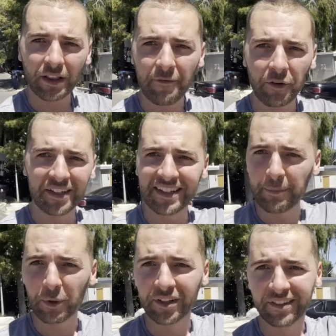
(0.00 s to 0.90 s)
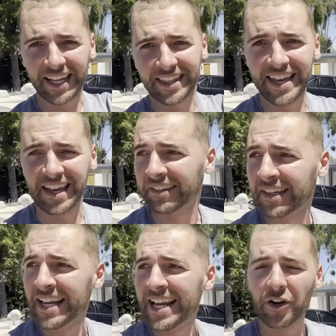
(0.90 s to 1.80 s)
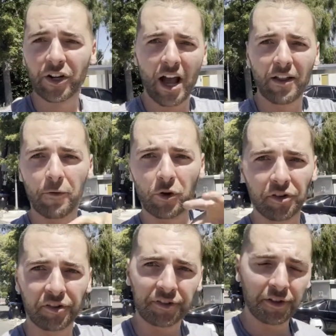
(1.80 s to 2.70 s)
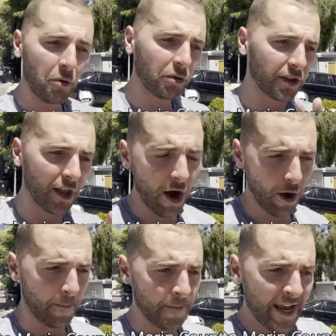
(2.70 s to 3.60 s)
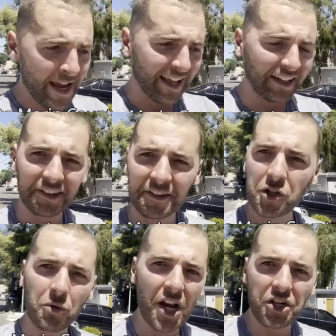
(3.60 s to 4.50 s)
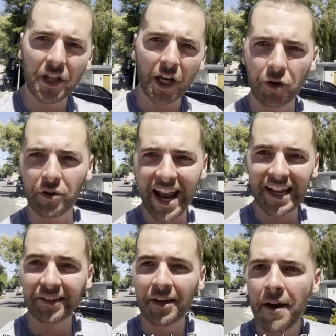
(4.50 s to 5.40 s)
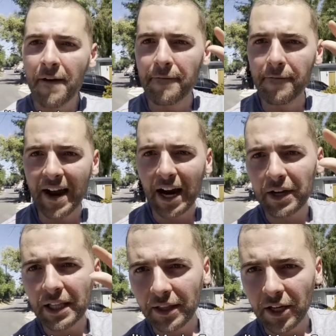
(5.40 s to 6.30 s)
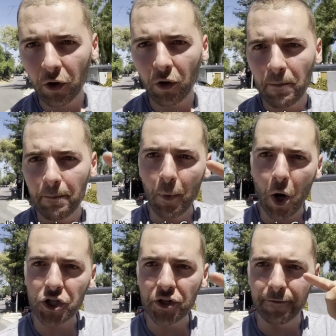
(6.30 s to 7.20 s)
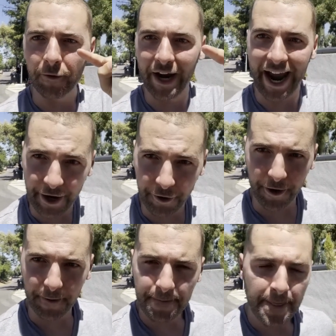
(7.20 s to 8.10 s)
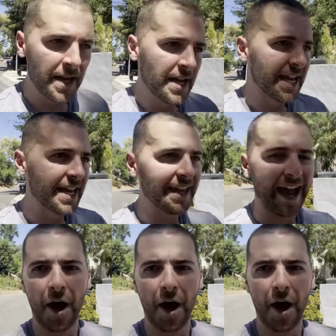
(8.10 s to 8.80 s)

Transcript: levels in neighborhoods like this here in California so low, that's a situation that creates very little margin for error in the